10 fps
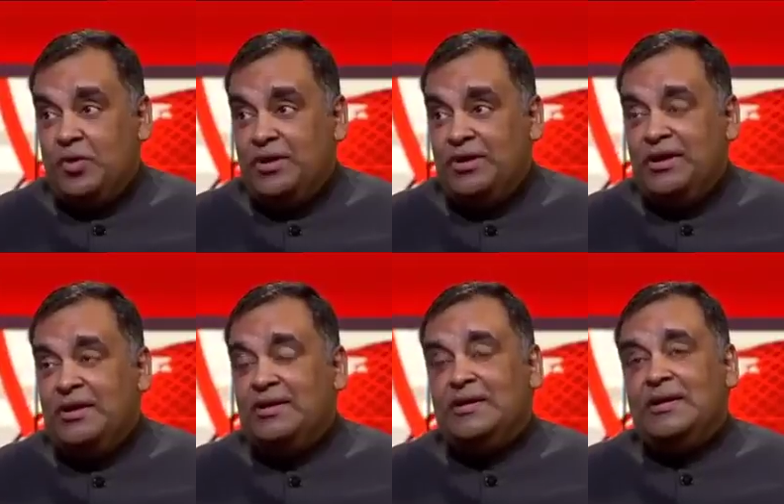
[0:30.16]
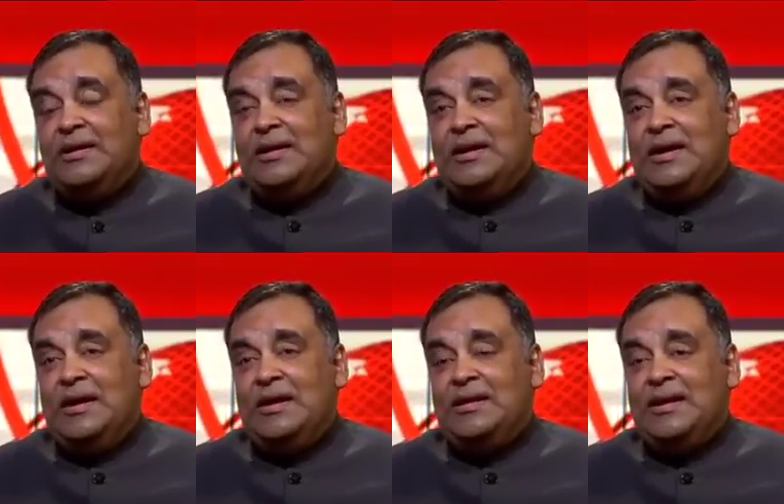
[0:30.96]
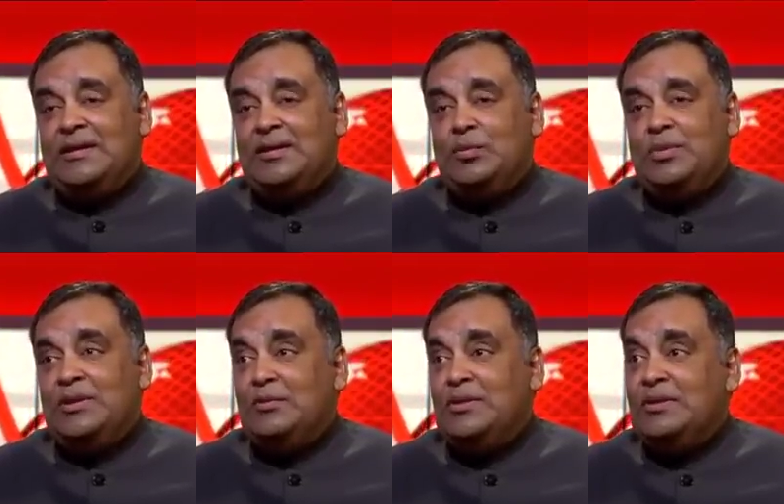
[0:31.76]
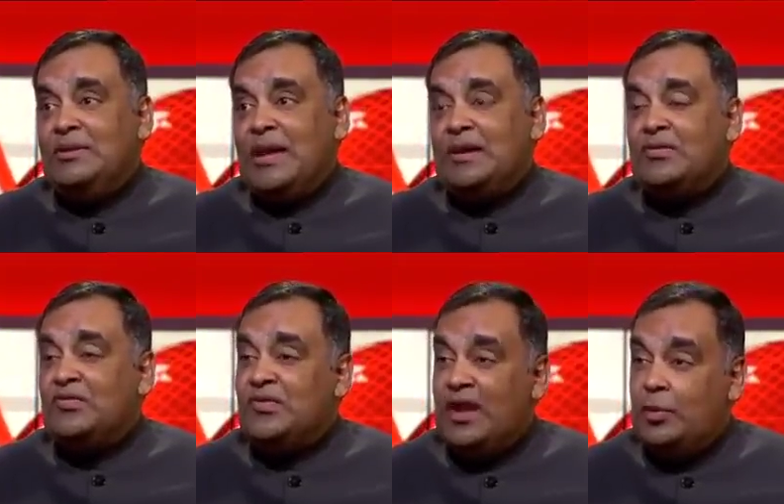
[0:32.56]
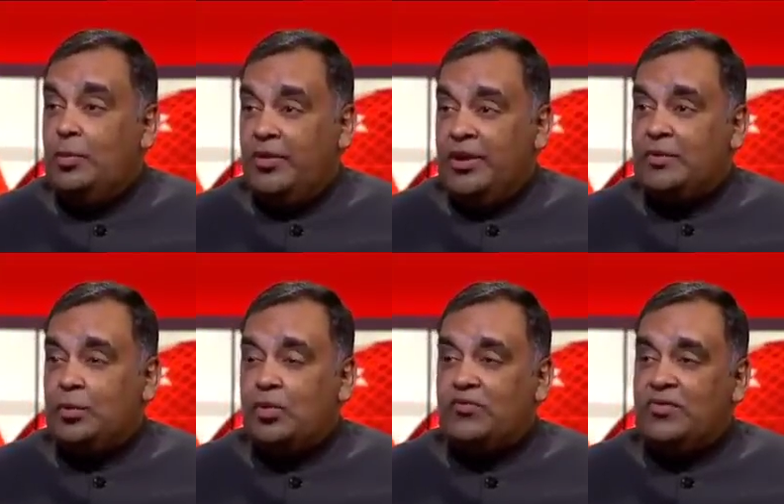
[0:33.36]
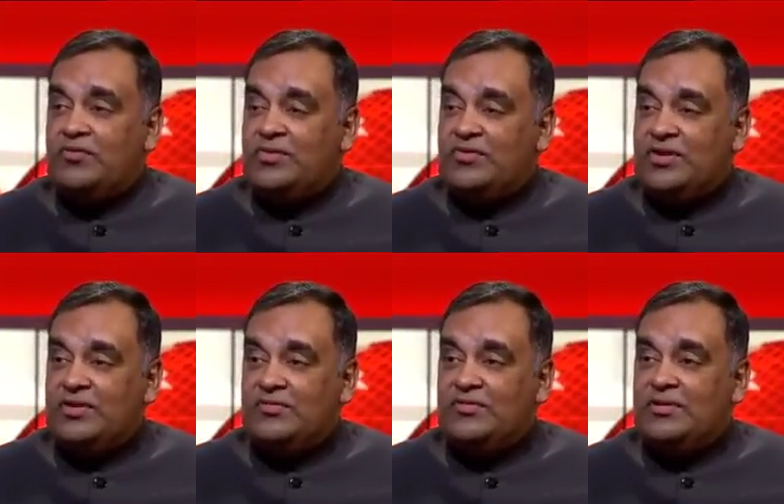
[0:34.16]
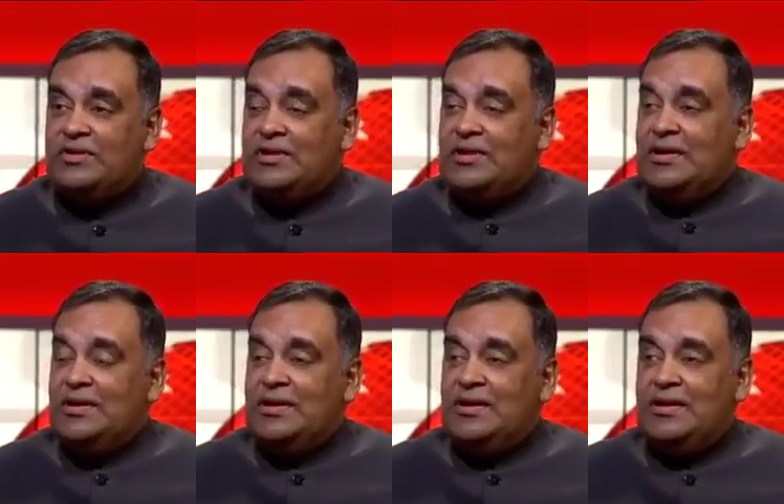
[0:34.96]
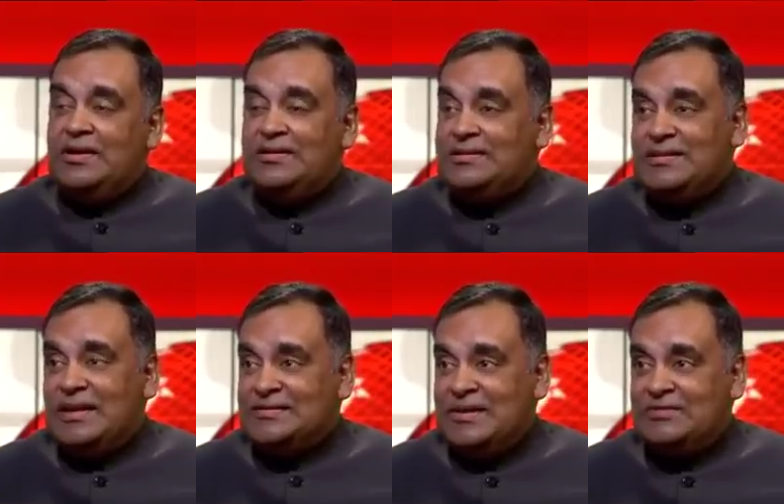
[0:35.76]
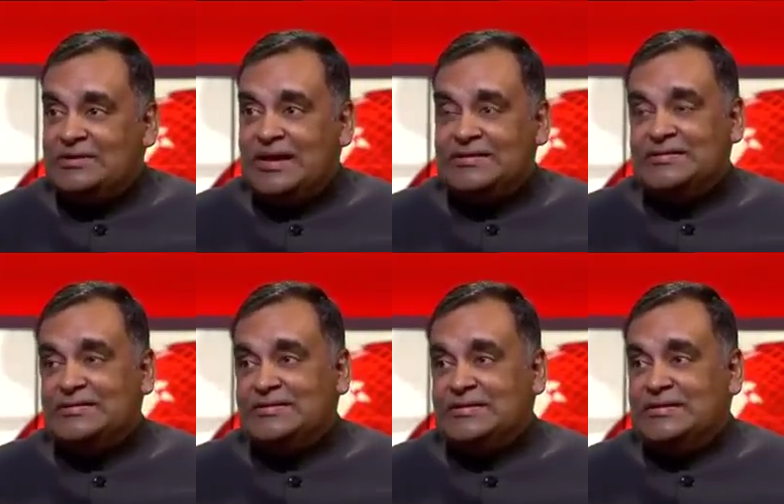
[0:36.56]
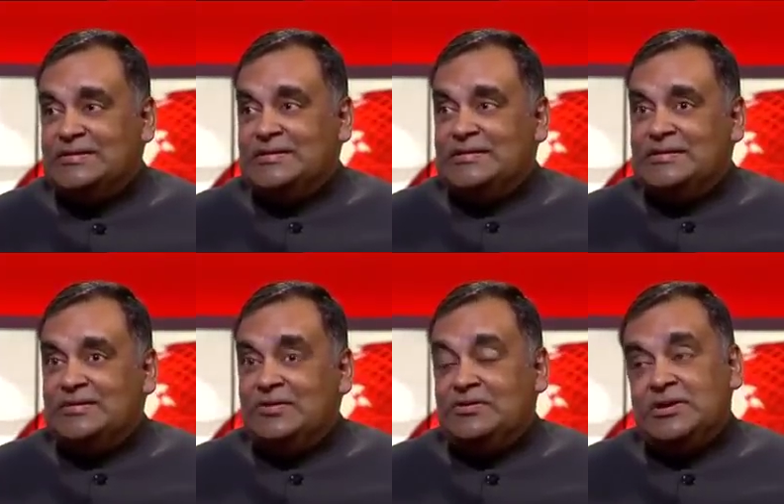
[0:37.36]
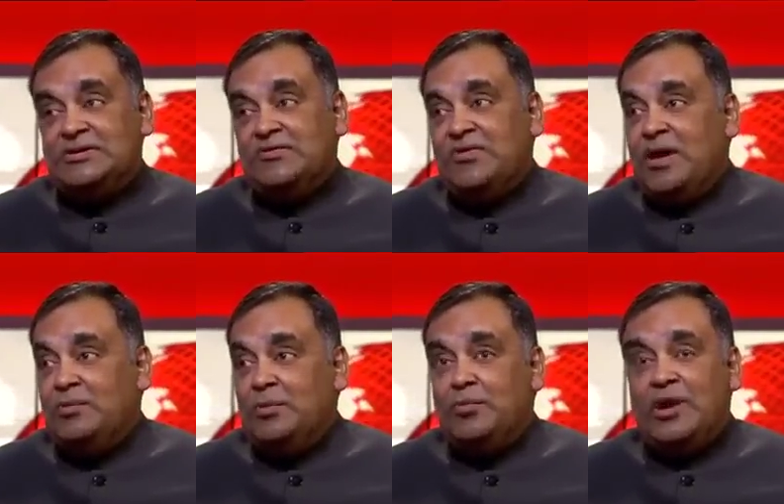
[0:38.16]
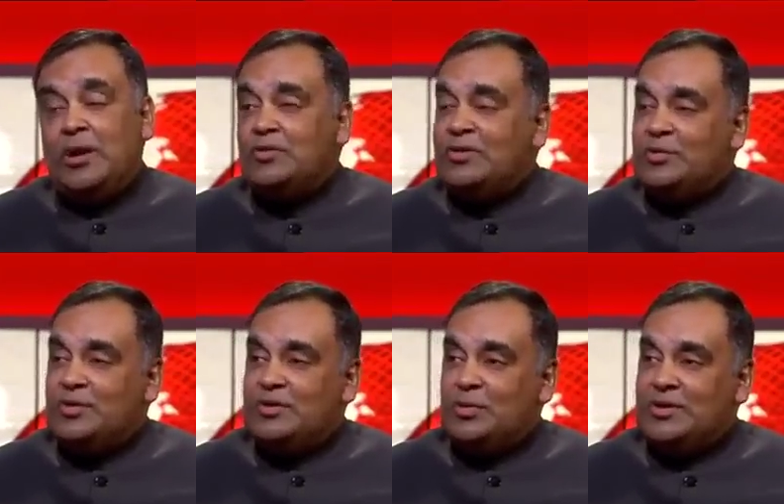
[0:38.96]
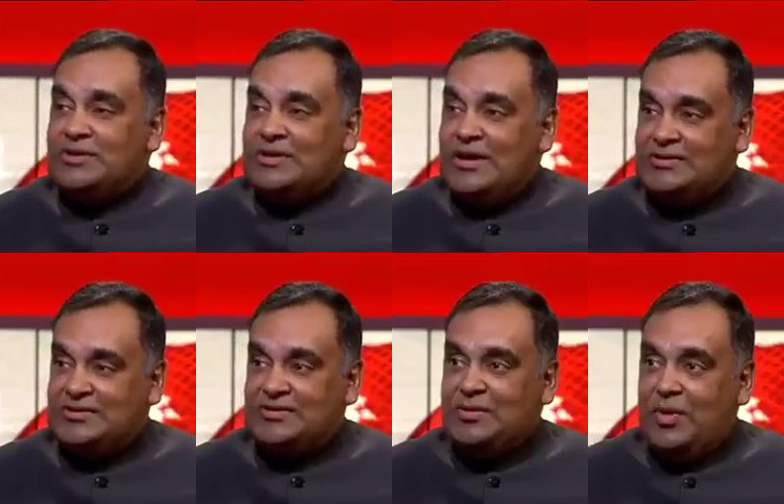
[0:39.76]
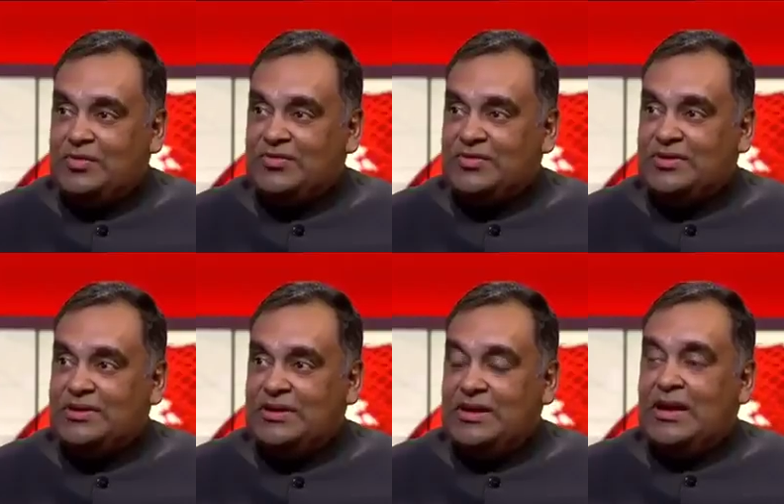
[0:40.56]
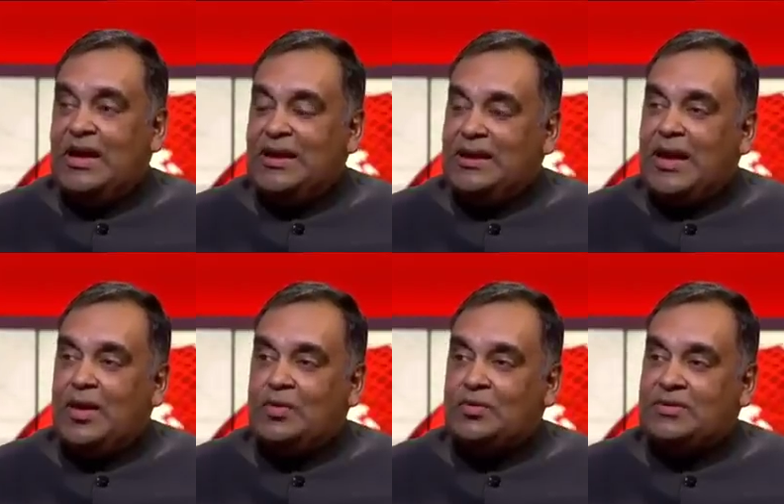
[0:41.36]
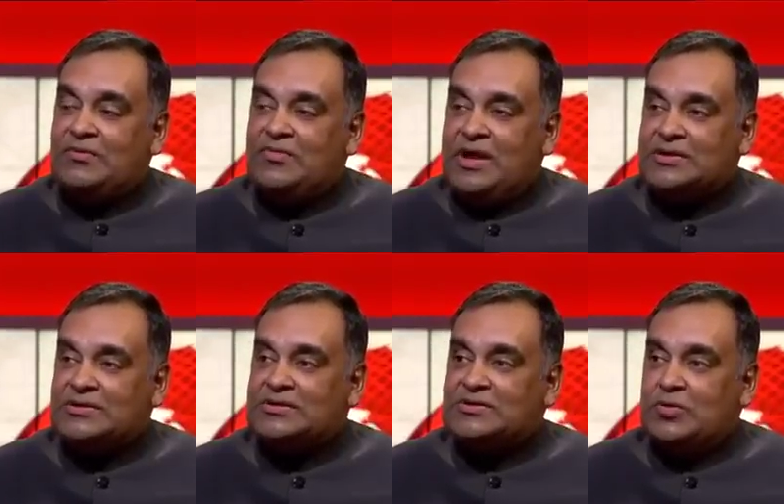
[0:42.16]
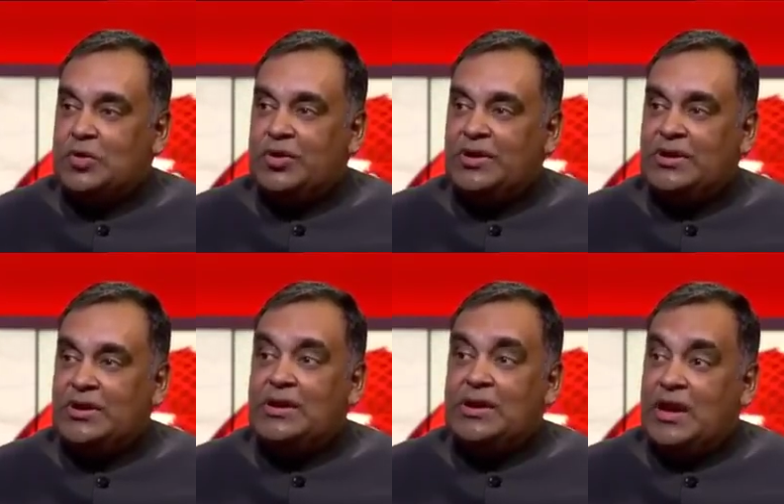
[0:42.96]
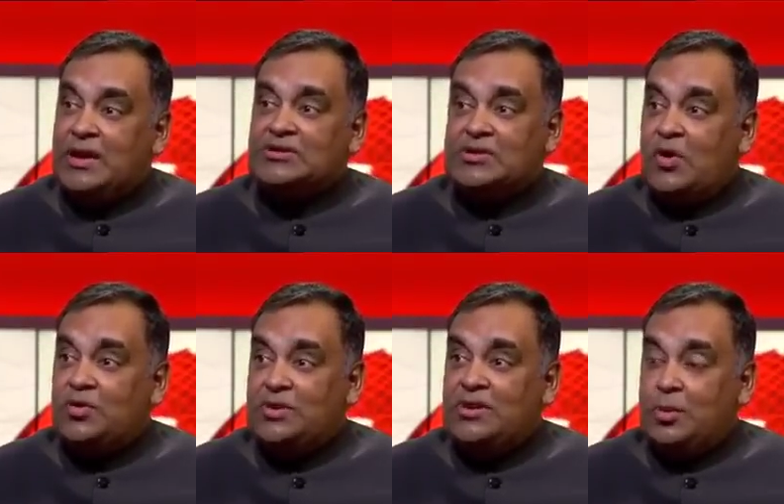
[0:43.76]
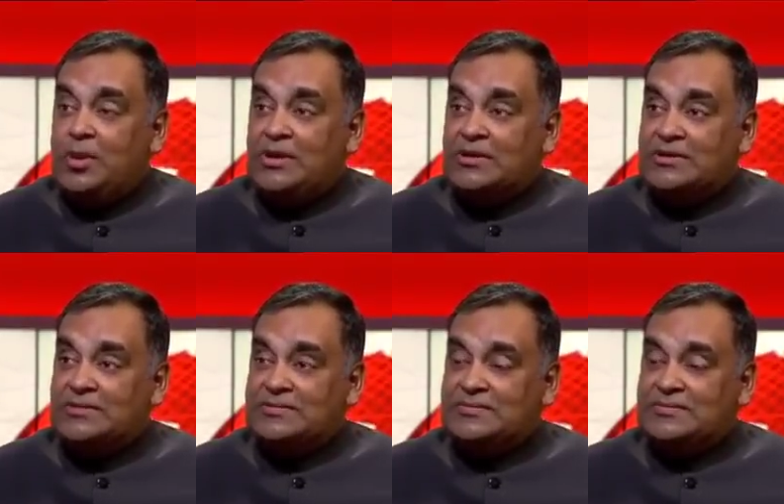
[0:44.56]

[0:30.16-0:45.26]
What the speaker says: for India, and I think we'd like to celebrate what we've achieved in these last 7 decades. We're justifiably proud that we are the world's largest democracy and now the fastest growing large economy in the world.